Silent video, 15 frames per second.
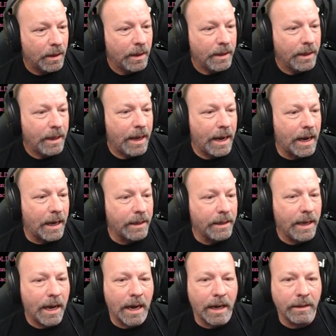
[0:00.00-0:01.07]
Yeah,
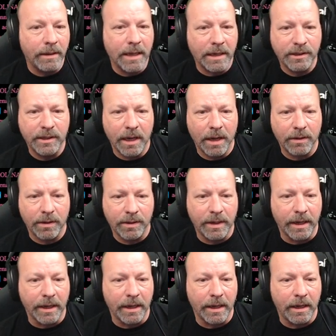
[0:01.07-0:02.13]
yeah, that's the other
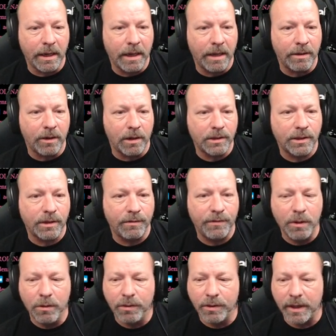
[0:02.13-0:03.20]
thing. And and there's a
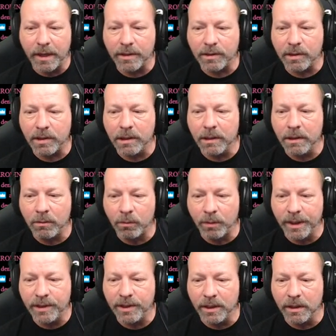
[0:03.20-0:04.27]
few things
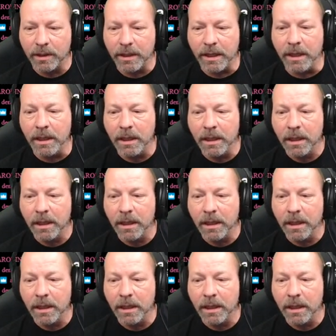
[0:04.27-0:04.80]
recently.